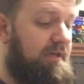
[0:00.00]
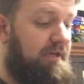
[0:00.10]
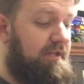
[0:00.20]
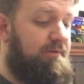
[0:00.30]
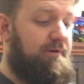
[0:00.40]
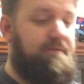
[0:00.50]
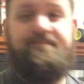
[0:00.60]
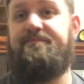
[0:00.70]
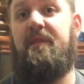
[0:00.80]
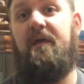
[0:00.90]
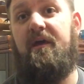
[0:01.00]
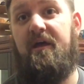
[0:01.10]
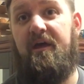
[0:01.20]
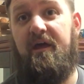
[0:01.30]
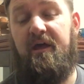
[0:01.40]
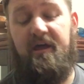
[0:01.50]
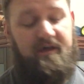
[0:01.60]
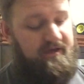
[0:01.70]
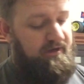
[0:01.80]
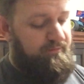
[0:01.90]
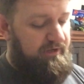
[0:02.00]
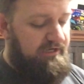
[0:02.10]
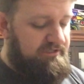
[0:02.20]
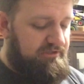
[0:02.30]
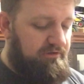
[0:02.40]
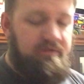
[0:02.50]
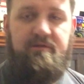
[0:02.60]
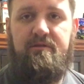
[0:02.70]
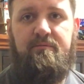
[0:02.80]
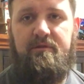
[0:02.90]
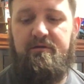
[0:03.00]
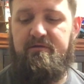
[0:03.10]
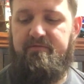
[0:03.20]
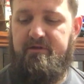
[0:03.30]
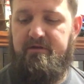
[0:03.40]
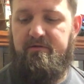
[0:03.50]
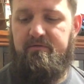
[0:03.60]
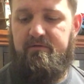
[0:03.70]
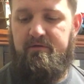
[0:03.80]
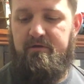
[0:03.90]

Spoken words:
Anyway, I hope you guys enjoyed a little bit longer video.